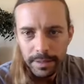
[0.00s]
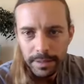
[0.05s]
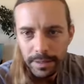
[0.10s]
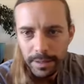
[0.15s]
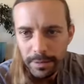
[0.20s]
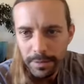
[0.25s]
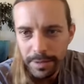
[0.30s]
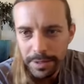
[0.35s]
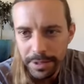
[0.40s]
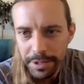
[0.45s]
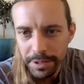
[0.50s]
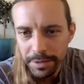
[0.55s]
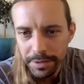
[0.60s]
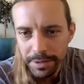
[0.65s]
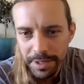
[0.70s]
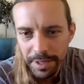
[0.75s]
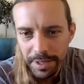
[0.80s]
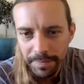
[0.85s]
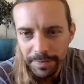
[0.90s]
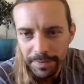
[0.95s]
No one
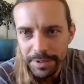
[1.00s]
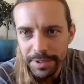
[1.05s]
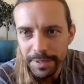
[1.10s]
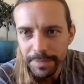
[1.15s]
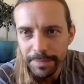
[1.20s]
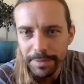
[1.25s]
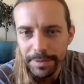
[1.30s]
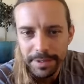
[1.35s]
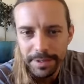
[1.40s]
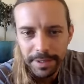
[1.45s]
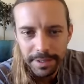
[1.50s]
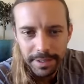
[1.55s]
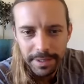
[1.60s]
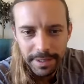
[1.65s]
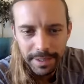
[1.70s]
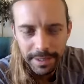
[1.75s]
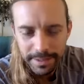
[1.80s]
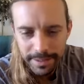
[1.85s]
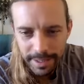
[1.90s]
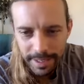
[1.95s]
shows up for Simple
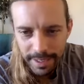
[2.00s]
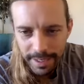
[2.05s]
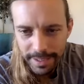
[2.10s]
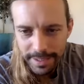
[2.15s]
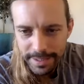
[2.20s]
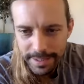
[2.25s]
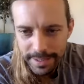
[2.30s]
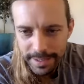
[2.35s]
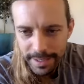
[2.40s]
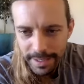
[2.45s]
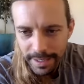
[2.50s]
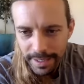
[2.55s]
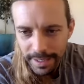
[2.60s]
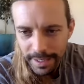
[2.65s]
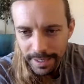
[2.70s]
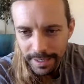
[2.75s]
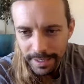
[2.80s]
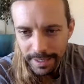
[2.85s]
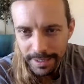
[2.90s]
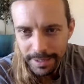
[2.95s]
Sundays, guys.
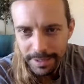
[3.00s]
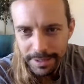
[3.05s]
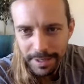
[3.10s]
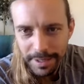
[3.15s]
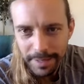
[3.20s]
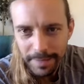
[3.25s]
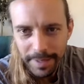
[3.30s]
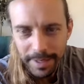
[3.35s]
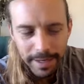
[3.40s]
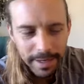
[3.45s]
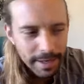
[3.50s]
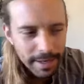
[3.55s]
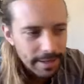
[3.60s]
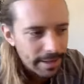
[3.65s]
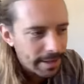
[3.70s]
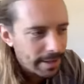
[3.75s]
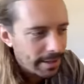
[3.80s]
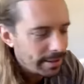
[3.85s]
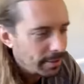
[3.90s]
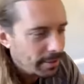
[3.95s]
Yesterday we had, I
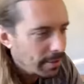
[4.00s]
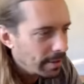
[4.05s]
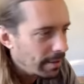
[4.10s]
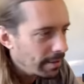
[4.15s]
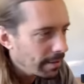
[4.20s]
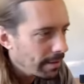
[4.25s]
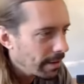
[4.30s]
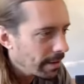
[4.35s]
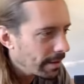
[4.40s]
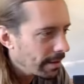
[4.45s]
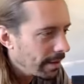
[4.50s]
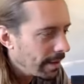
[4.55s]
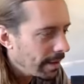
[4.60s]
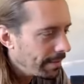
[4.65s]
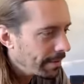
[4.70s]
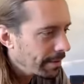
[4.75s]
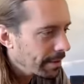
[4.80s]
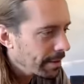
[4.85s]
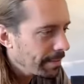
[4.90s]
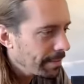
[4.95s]
think,
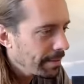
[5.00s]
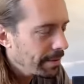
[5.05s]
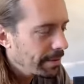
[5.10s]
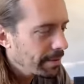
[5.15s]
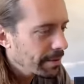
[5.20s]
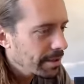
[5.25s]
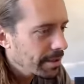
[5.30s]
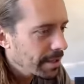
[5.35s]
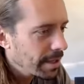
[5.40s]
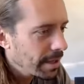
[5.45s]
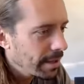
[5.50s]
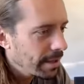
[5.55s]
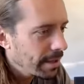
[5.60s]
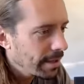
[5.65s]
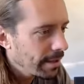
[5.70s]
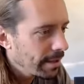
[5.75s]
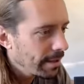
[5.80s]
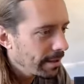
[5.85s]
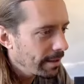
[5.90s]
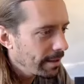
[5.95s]
11 computers sign
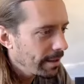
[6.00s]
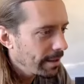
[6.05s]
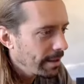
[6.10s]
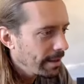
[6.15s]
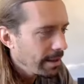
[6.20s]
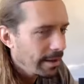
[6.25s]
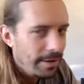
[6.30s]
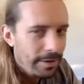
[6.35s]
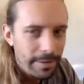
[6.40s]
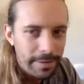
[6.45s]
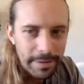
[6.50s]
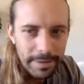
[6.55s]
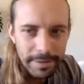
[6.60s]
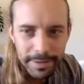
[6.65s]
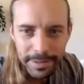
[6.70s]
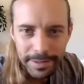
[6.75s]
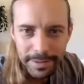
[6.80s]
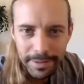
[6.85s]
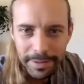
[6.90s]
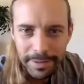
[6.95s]
in.
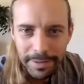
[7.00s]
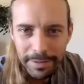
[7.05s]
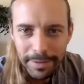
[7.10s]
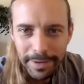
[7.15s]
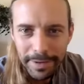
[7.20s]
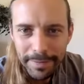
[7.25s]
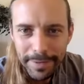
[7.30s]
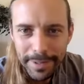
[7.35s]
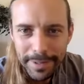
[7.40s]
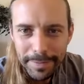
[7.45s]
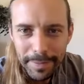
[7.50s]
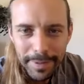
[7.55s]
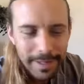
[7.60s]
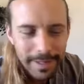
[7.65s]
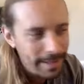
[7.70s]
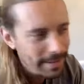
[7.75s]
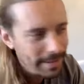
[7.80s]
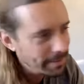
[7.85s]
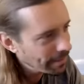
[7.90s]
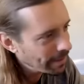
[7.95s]
There's only 3 of us, but
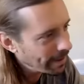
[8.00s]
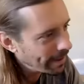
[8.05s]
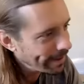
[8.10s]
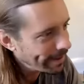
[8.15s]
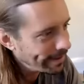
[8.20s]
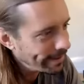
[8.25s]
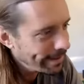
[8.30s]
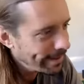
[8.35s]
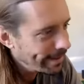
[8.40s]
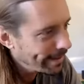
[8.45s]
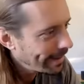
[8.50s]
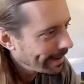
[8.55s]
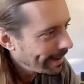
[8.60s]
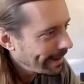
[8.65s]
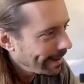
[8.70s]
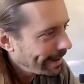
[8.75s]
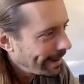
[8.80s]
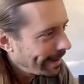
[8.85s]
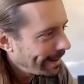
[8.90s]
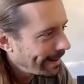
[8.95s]
that's fine.
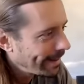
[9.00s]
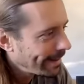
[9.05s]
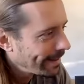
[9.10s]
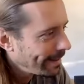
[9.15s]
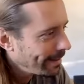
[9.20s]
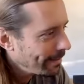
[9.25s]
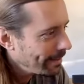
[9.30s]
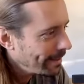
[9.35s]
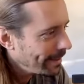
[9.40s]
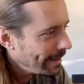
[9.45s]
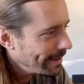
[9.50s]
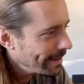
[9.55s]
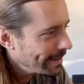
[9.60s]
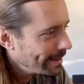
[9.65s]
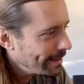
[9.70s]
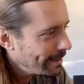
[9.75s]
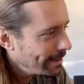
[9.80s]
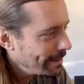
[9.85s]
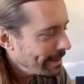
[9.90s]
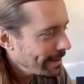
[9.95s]
No one likes
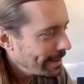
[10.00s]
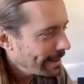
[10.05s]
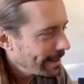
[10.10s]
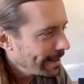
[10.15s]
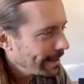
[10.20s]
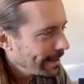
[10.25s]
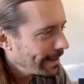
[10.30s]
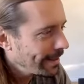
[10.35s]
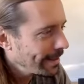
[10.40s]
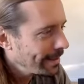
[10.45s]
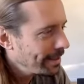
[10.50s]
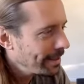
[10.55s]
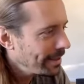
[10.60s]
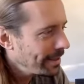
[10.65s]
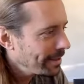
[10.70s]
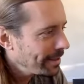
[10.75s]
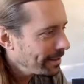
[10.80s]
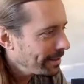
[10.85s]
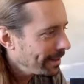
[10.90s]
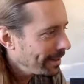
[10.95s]
to do the
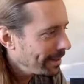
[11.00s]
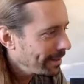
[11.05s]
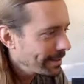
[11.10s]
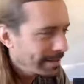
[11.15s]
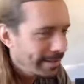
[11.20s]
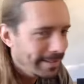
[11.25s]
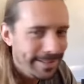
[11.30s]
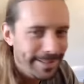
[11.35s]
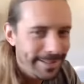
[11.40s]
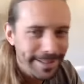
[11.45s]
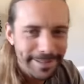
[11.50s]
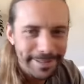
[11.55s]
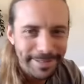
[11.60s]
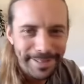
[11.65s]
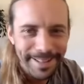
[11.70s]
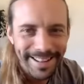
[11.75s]
gentle, healthy stuff.